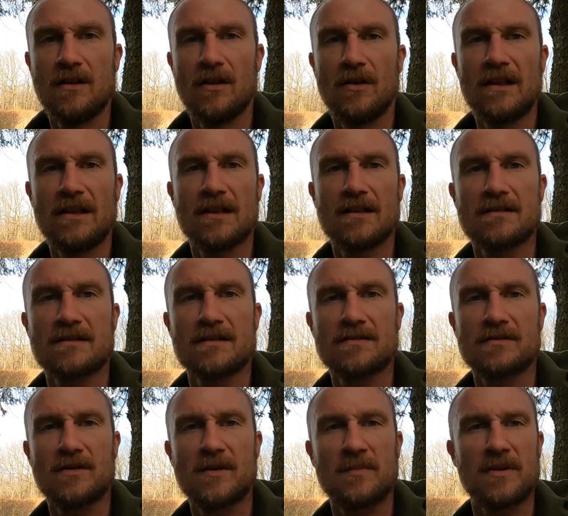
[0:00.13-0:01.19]
Oh hey guys,
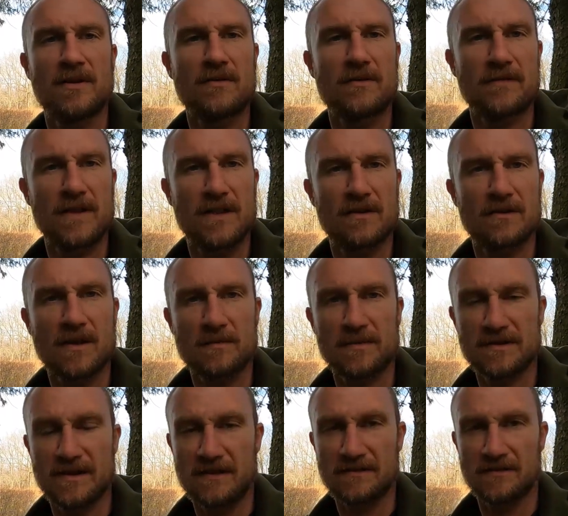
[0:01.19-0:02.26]
so I put out a video a couple
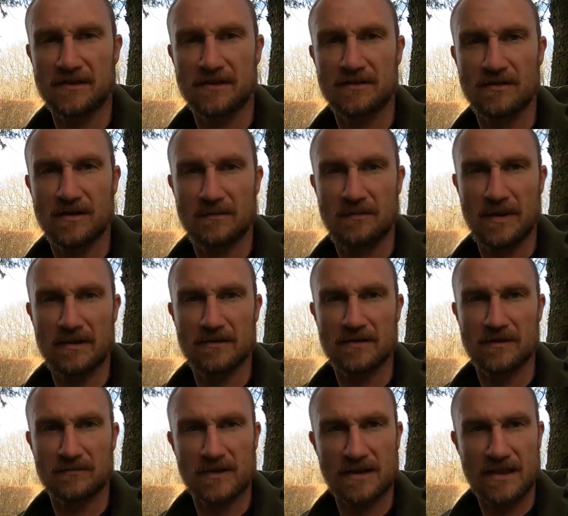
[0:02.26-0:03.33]
days ago about
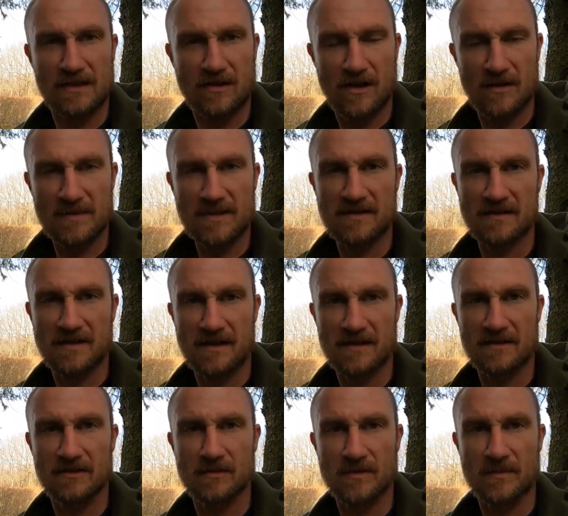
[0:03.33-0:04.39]
a really common
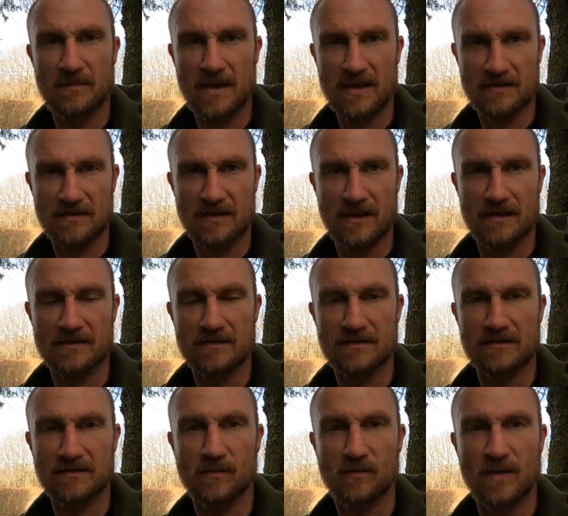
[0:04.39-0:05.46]
scenario with basal
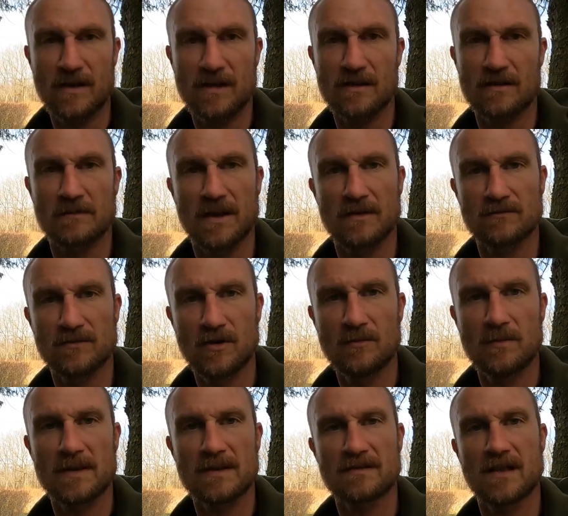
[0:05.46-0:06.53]
anchors where my
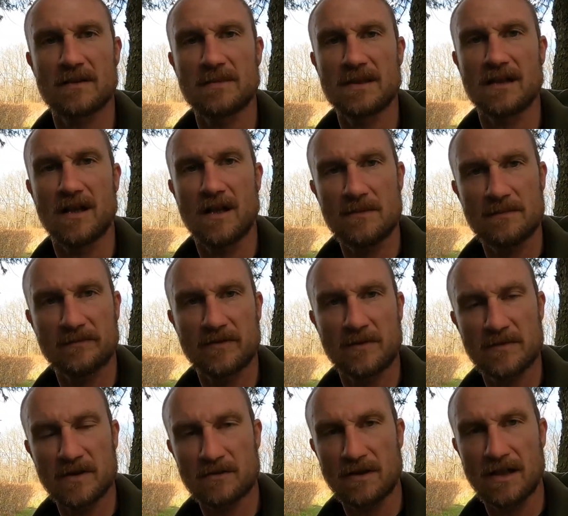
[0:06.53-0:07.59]
rope is coming up
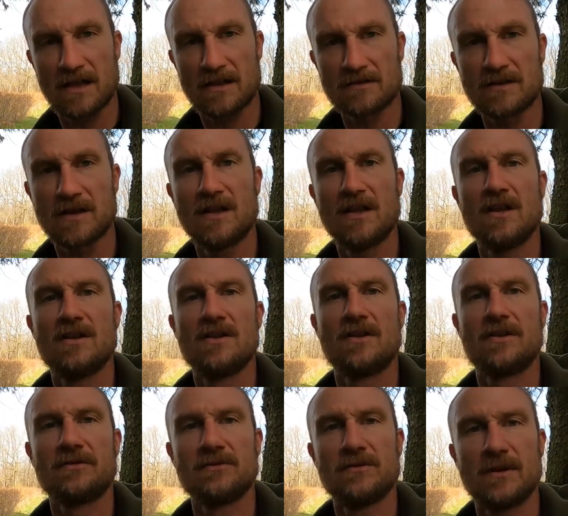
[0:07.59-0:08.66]
from the ground
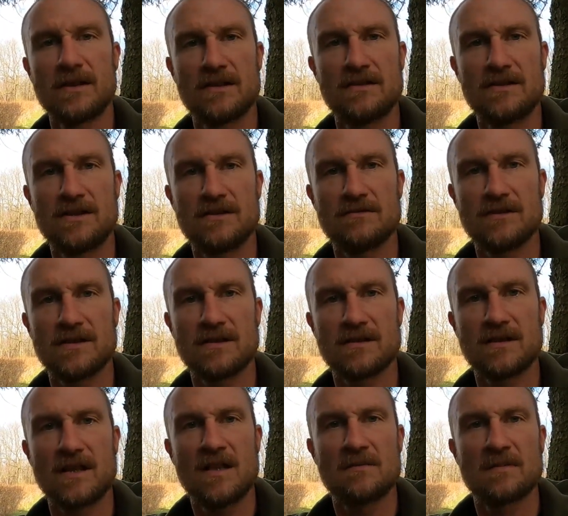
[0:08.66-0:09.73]
through a good
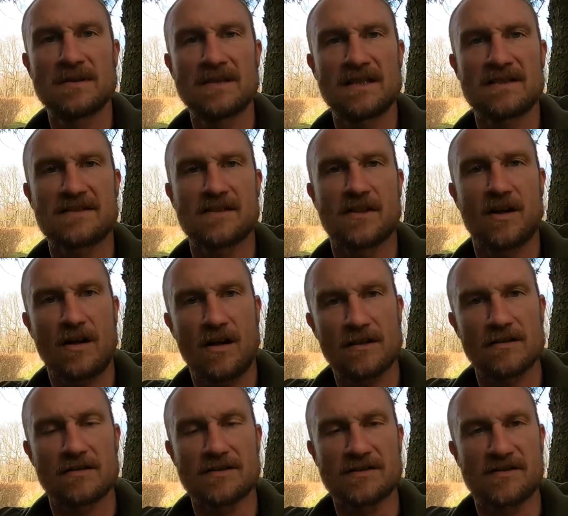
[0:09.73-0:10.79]
union, but then it's caught
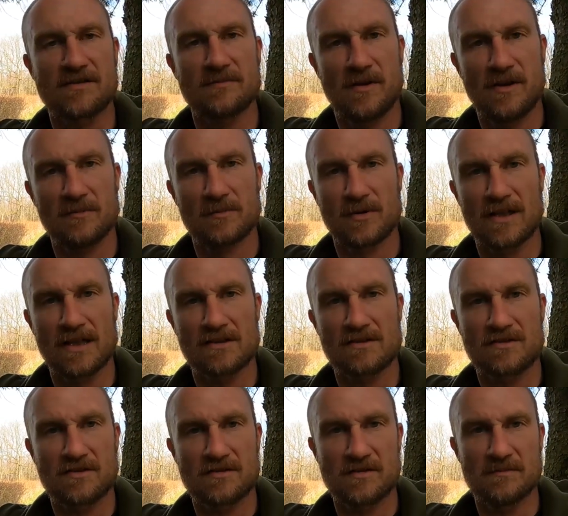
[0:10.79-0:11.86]
on a small
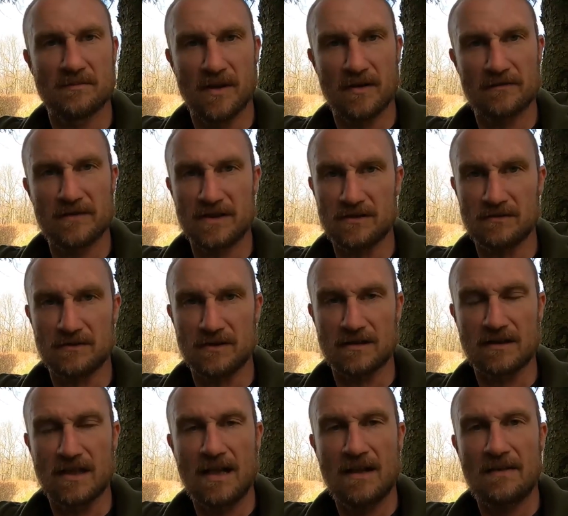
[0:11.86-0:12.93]
branch just above the
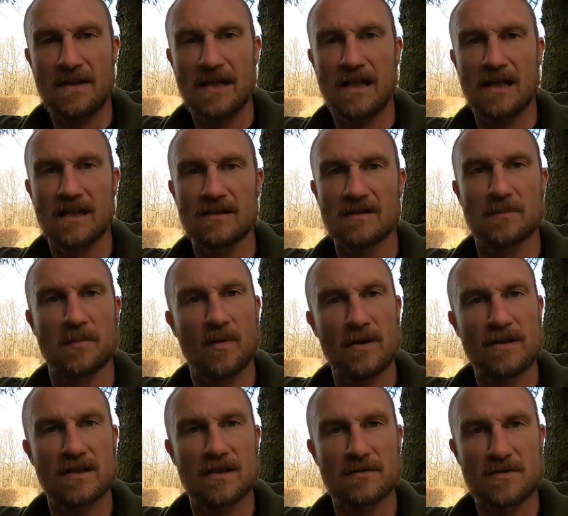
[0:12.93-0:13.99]
union. And the
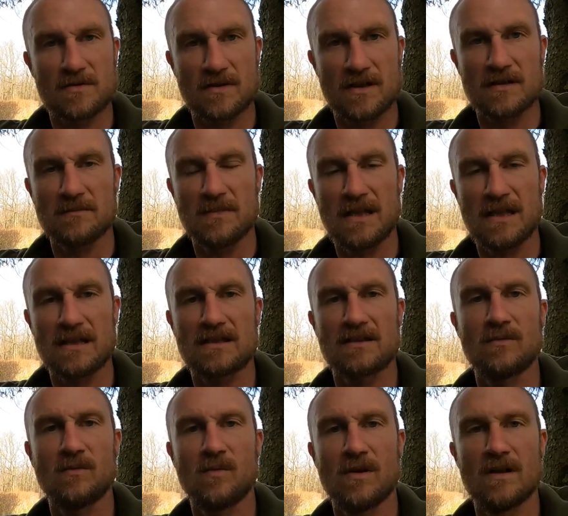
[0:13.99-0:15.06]
point I was trying to make
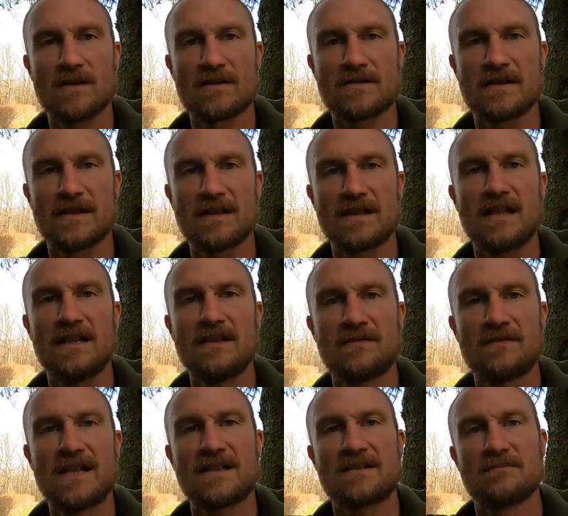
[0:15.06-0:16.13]
was that
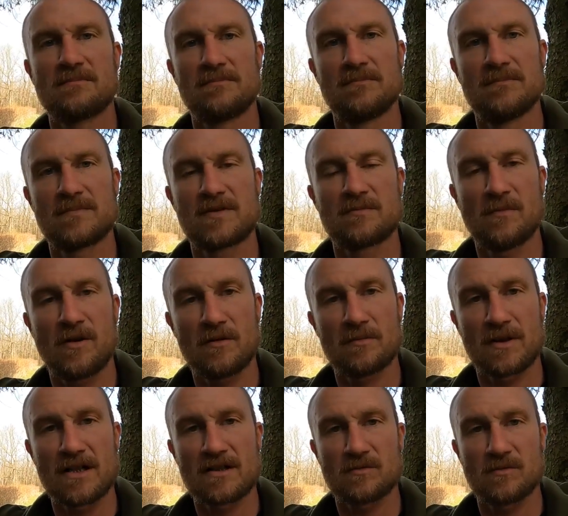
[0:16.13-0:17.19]
if that small
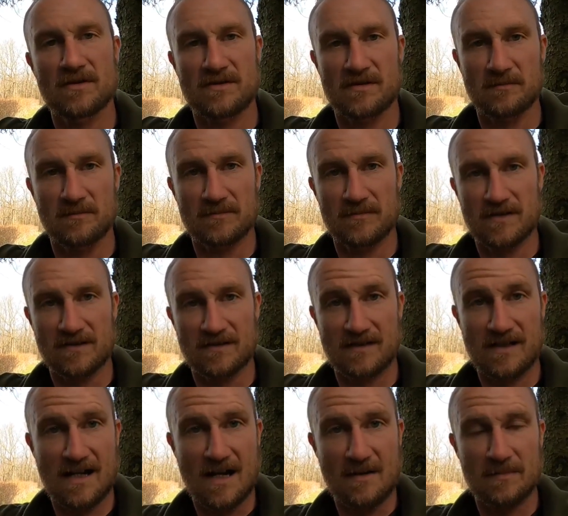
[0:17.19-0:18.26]
branch was to
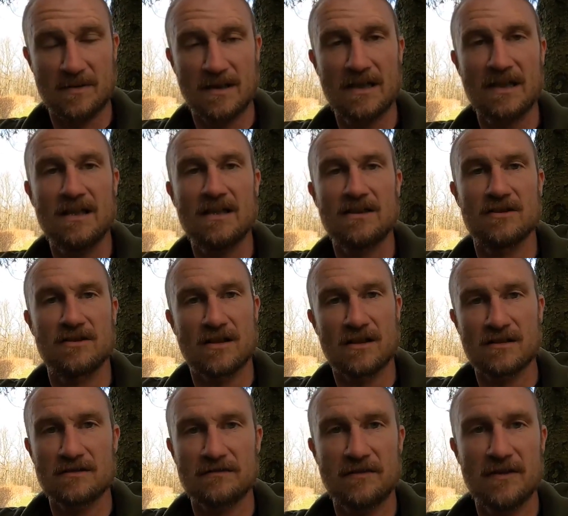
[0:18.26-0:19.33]
snap, you're
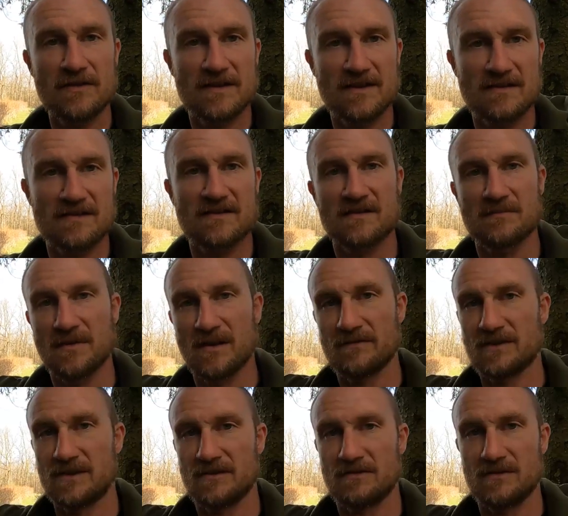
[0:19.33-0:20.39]
not going to fall the distance above
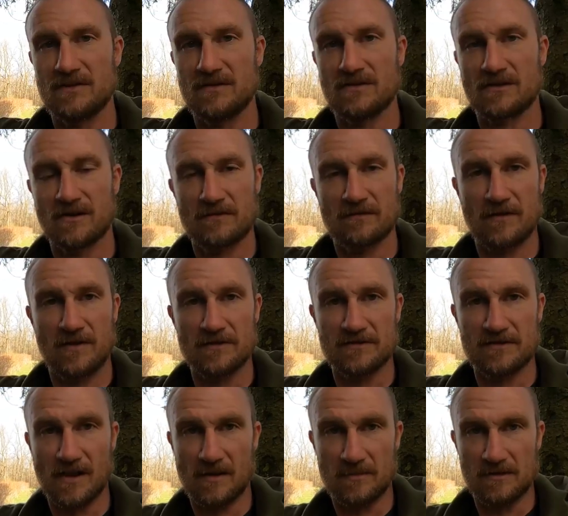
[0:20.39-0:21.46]
the union, you're going to fall
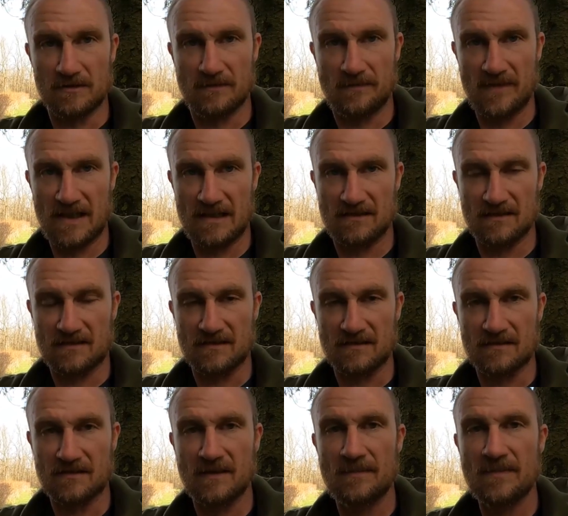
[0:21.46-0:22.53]
double that
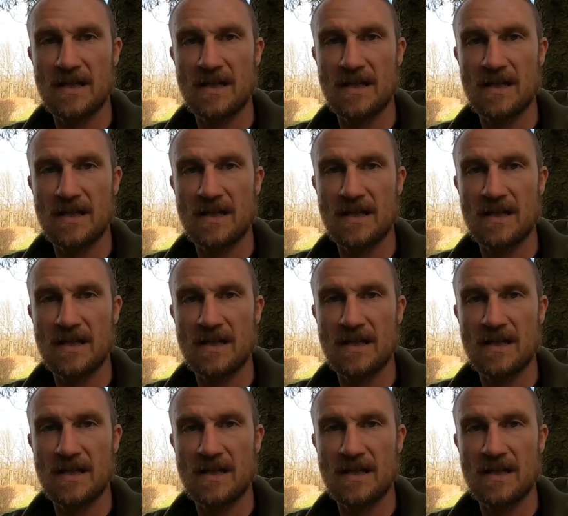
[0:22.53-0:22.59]
distance.